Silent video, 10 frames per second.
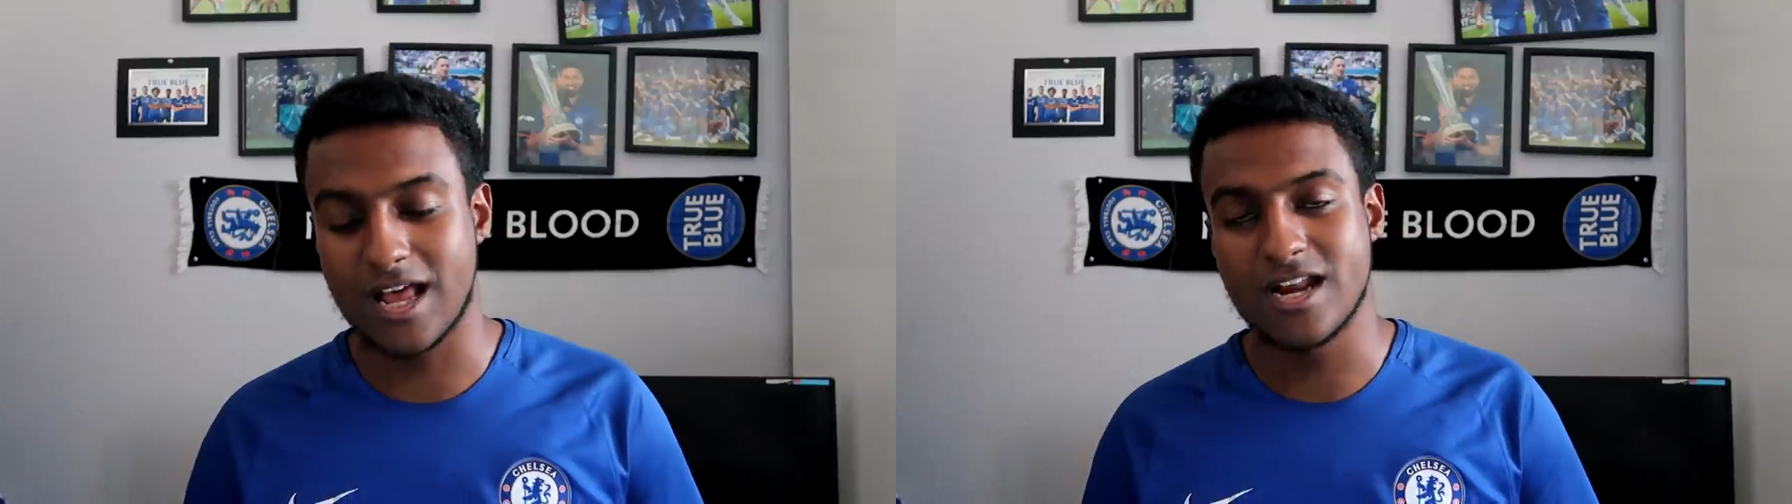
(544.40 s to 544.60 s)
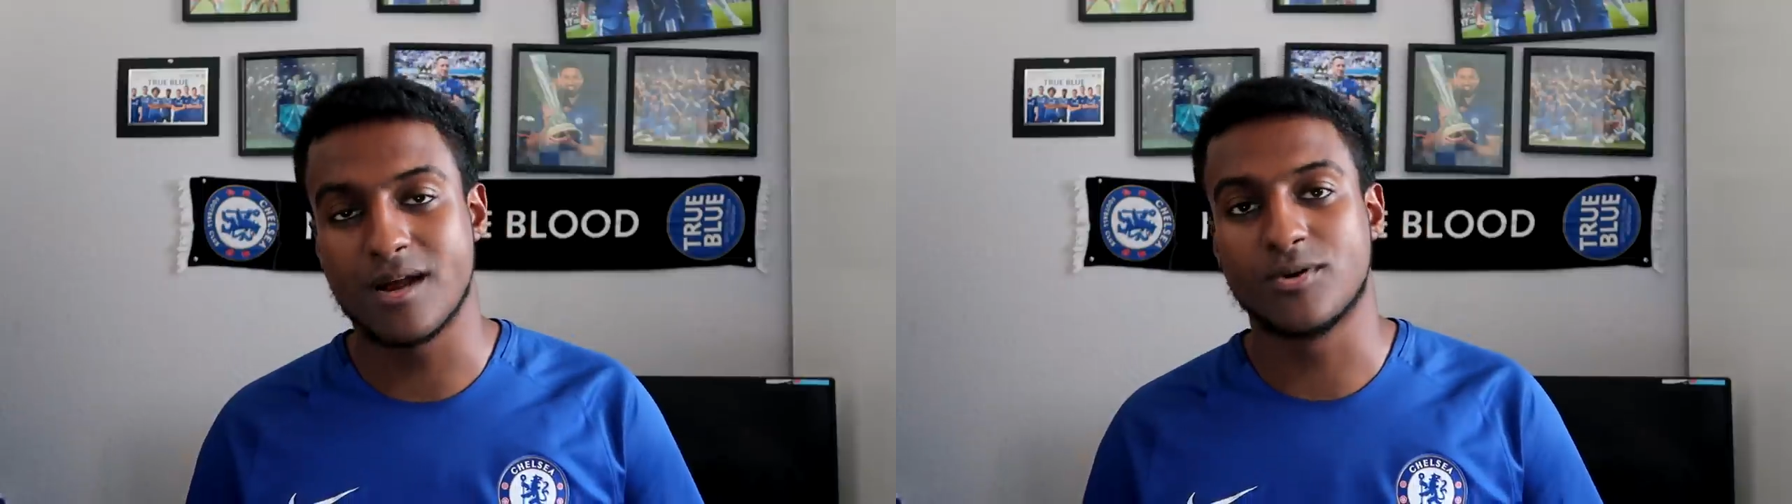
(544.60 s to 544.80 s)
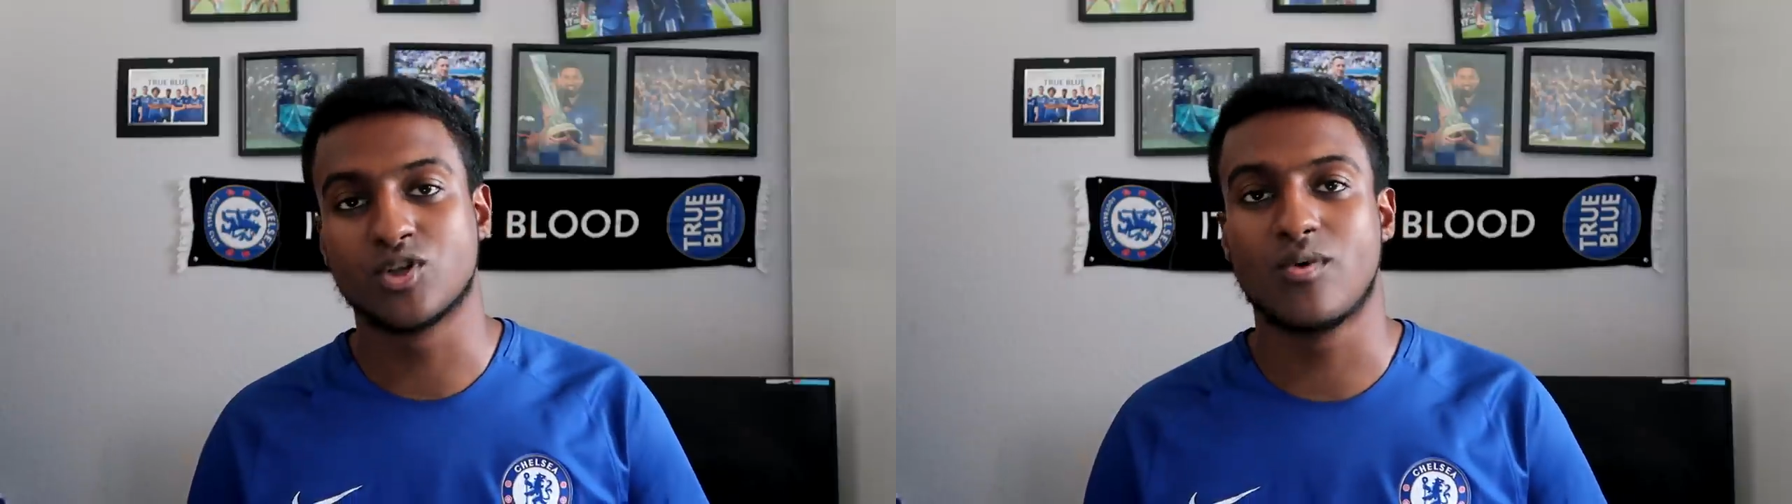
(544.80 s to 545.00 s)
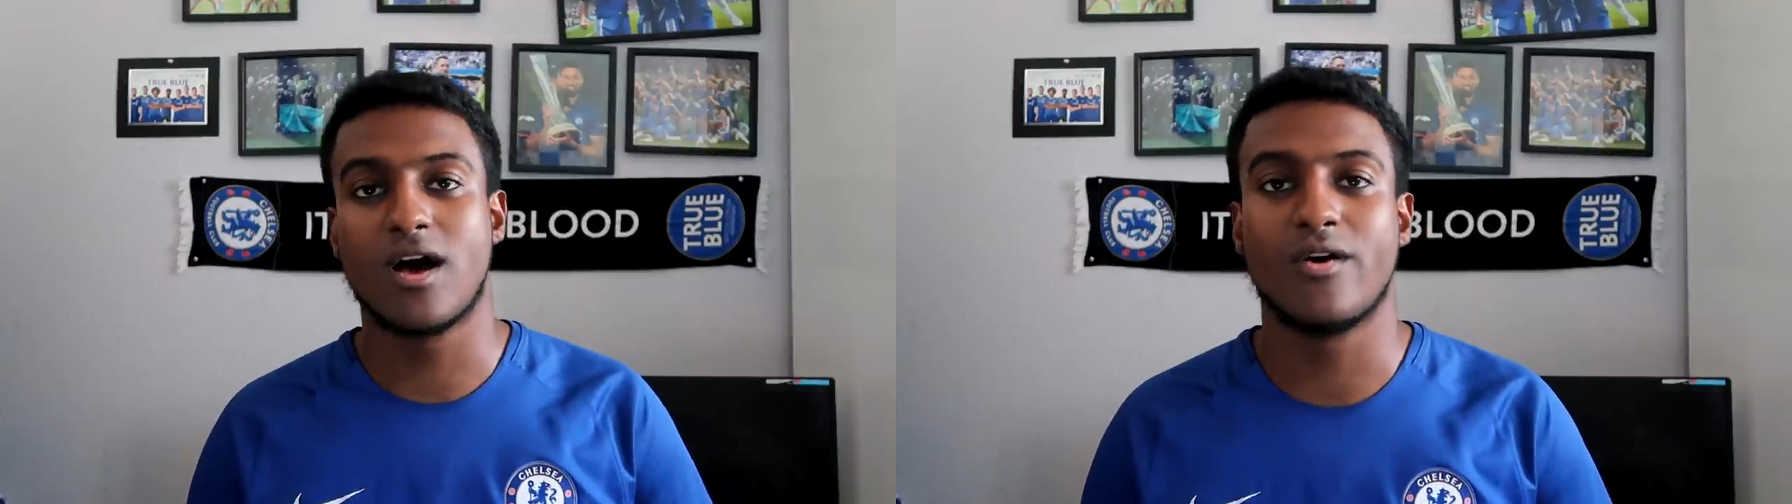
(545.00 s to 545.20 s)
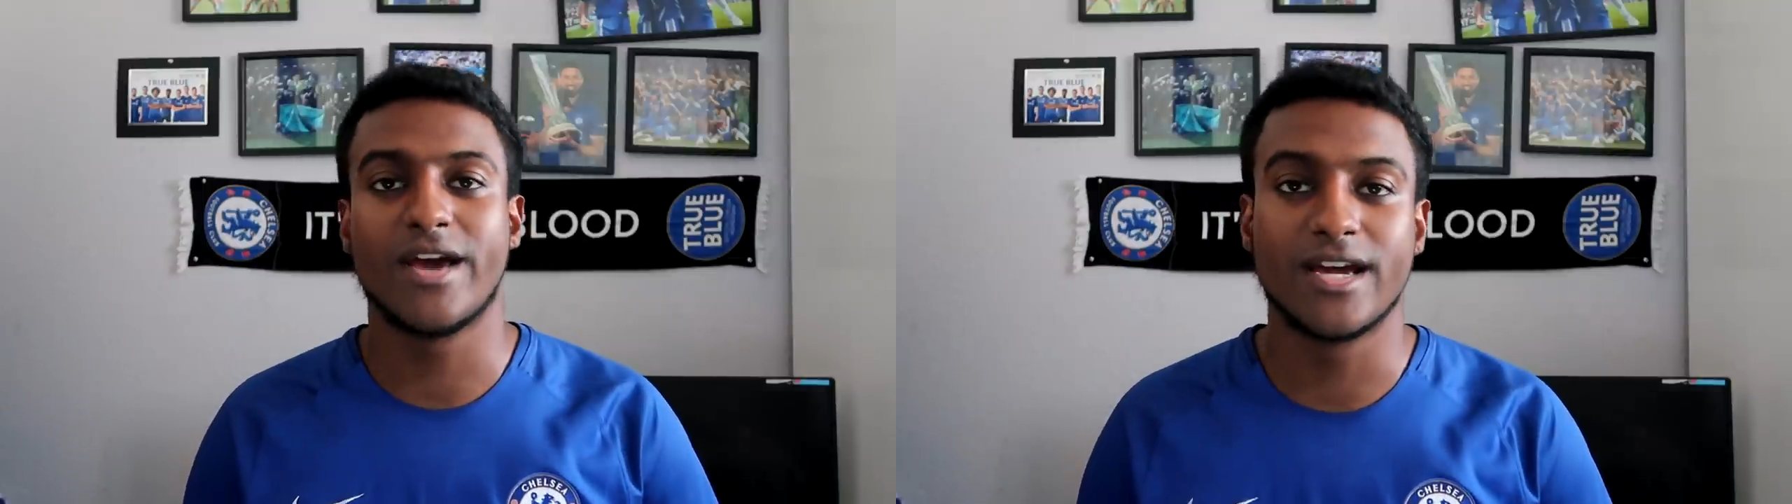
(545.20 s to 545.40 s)
lineup as
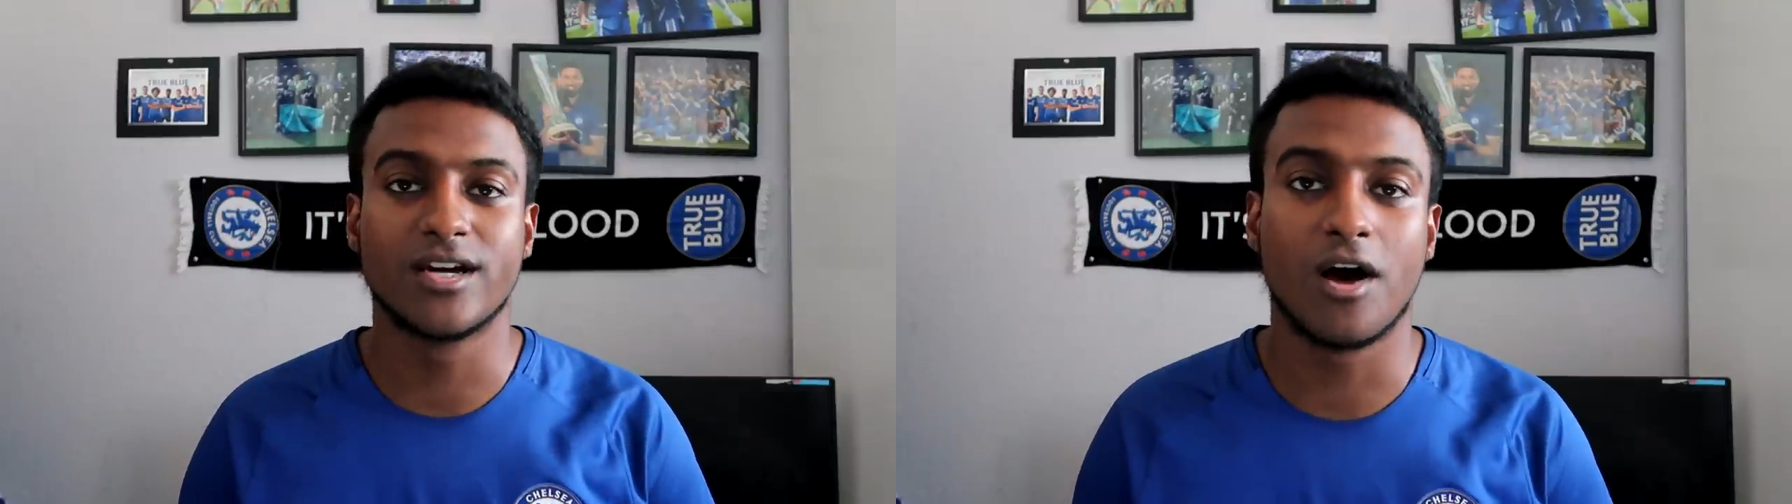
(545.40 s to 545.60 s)
well. In